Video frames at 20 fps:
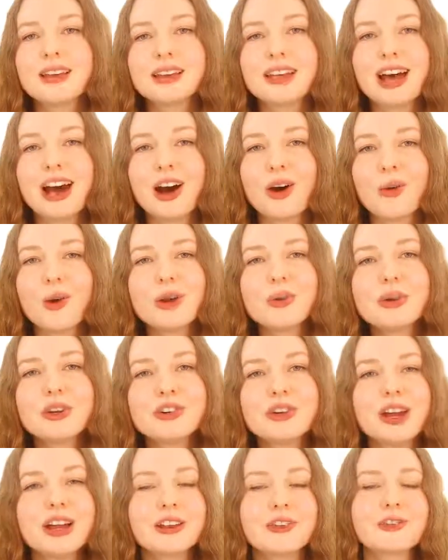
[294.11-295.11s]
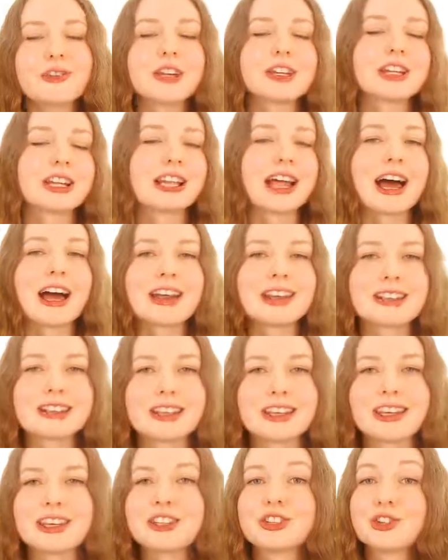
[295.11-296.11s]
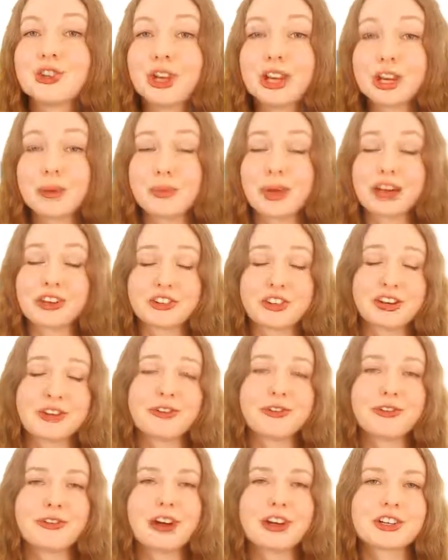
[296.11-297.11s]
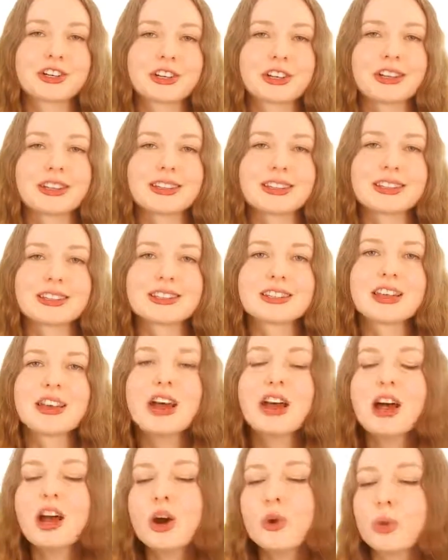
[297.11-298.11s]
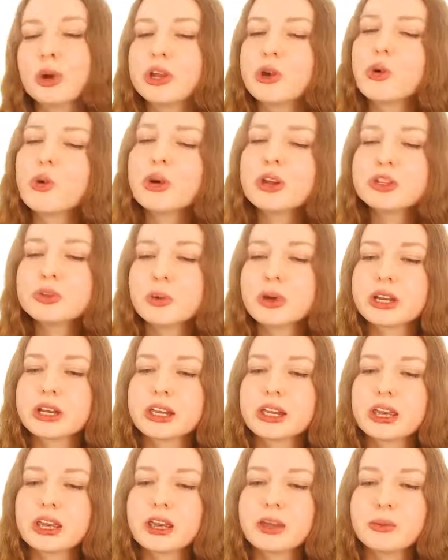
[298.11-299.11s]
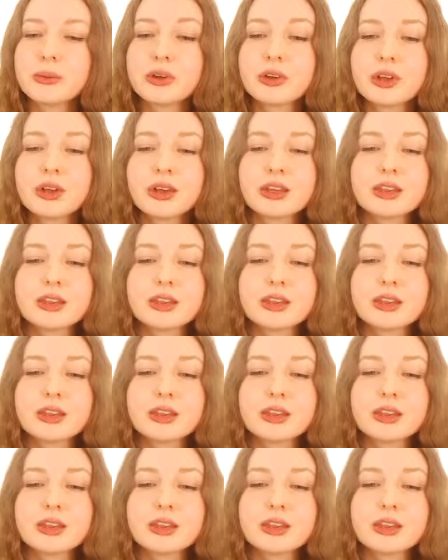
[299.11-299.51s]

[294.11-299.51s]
Now, when we're trying to visualize these trigonometric functions, we always want to keep